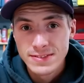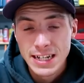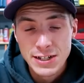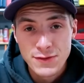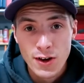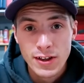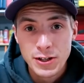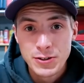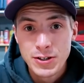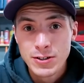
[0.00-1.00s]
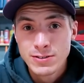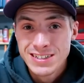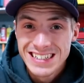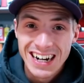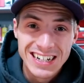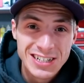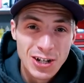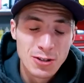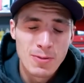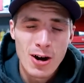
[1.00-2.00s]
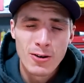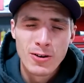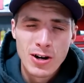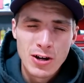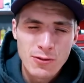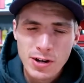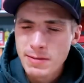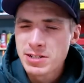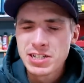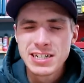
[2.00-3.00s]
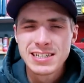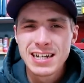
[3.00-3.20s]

Thanks for all that you do. Until tomorrow, 3D Machines